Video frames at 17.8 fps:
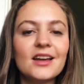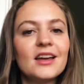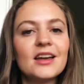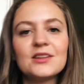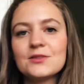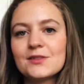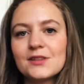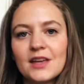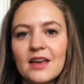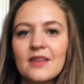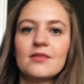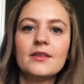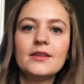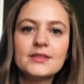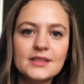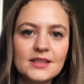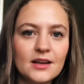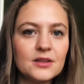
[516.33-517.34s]
and okay,
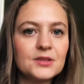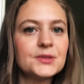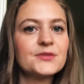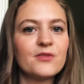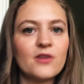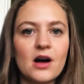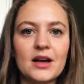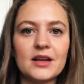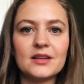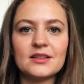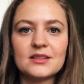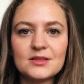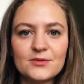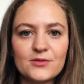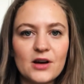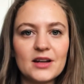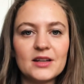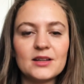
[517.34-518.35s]
this year's fine, it's
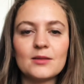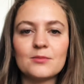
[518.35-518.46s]
fine,